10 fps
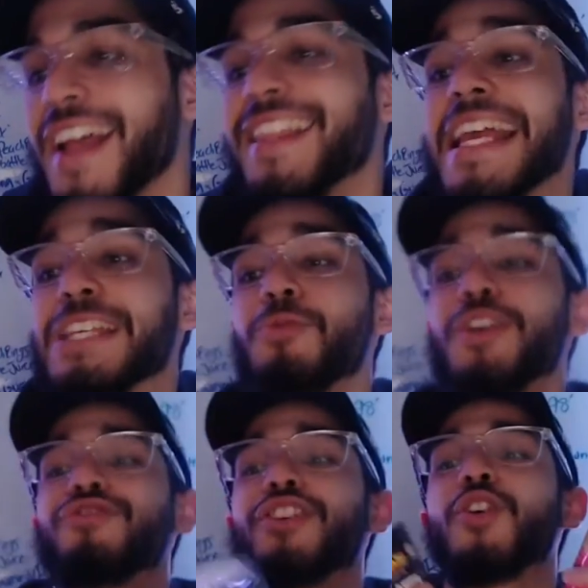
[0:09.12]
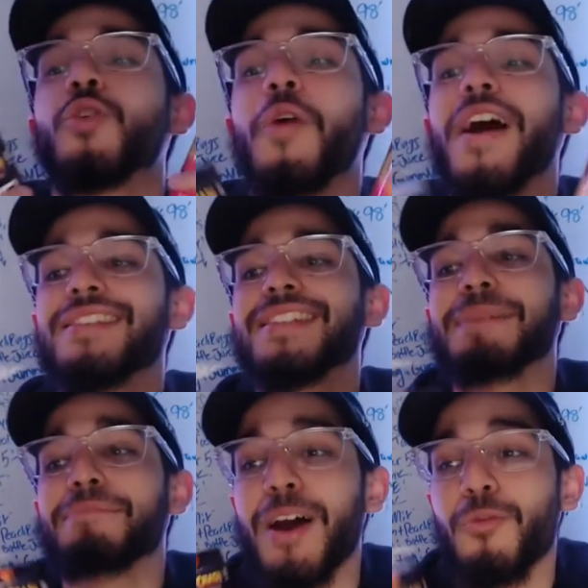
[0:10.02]
and this was
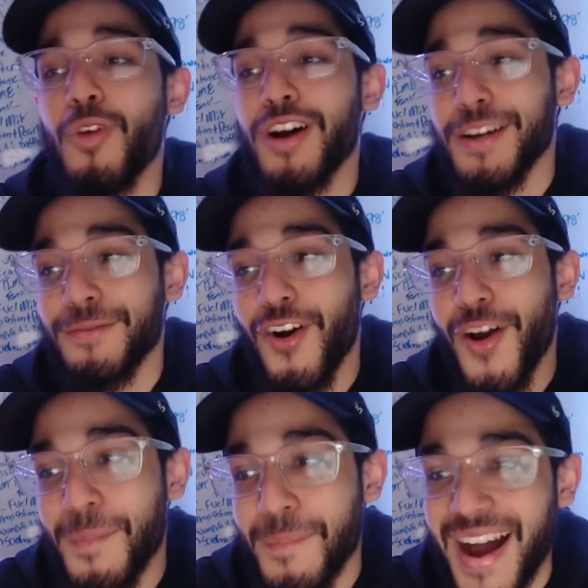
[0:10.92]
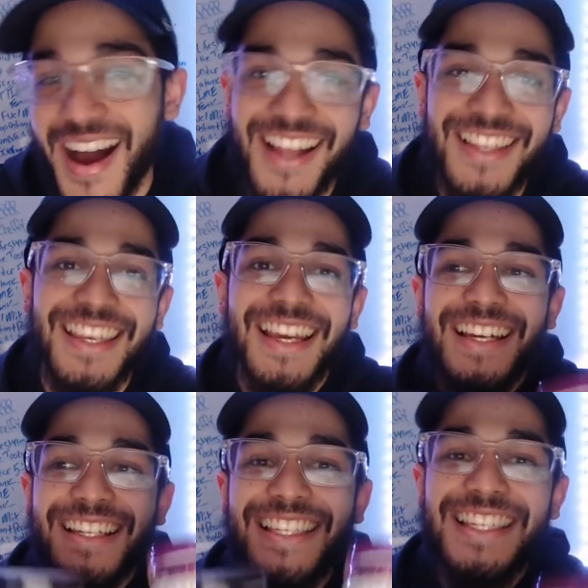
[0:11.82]
requested by one of our mods,
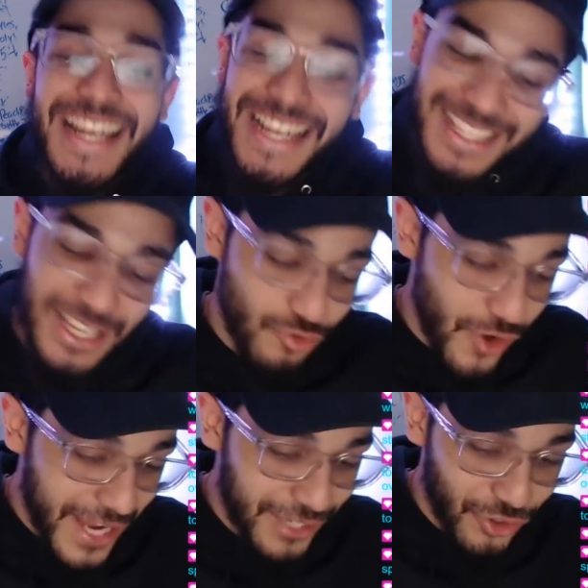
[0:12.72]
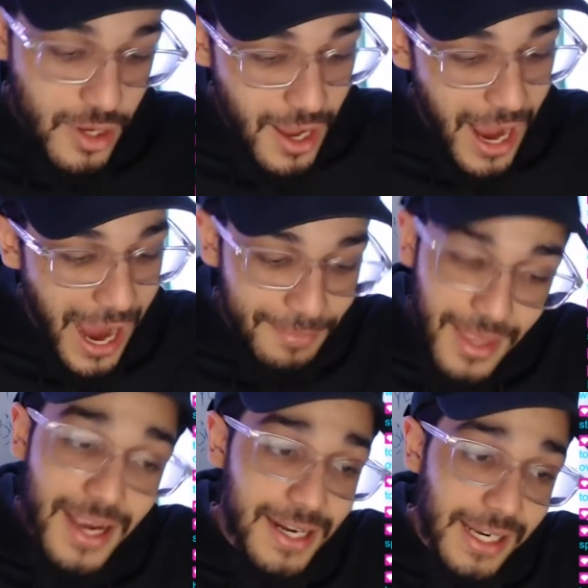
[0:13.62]
Citizen Razor. I'm
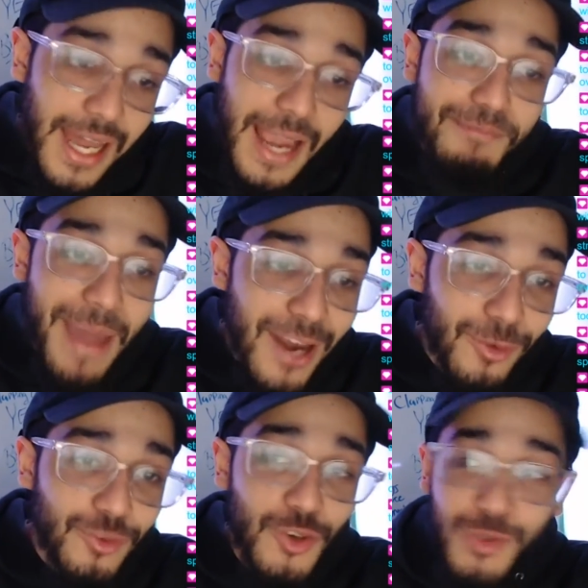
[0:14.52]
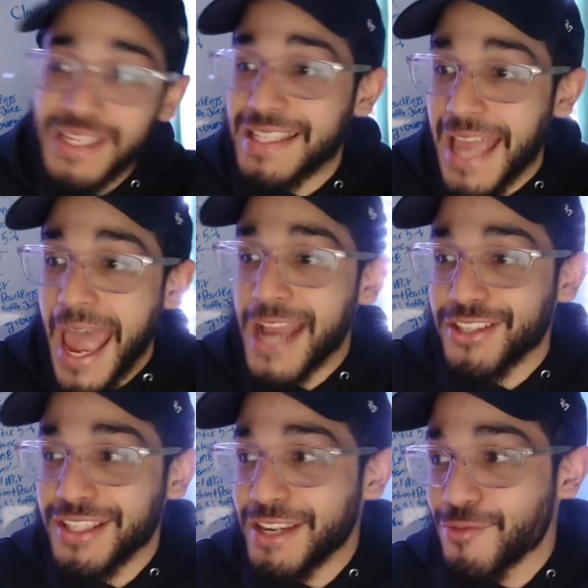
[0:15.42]
not gonna lie, Battle Juice is
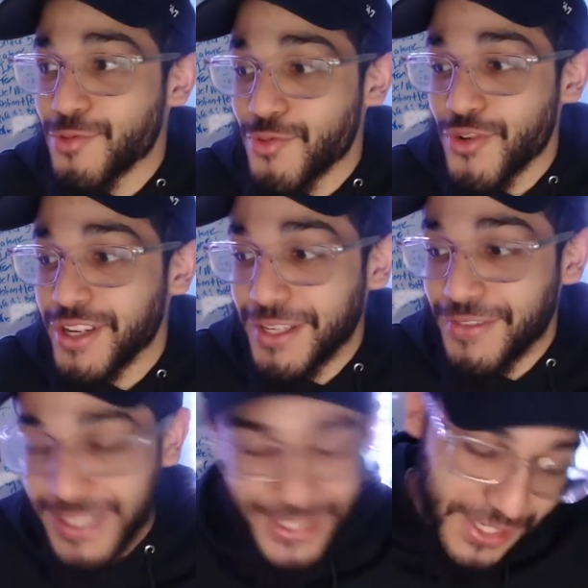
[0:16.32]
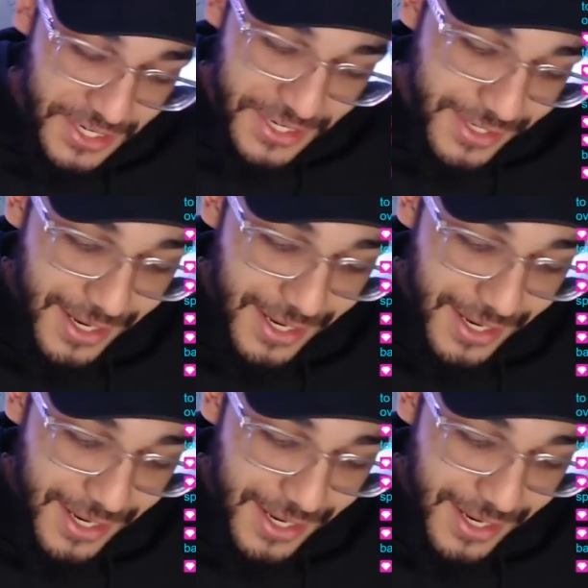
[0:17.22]
actually really, really good.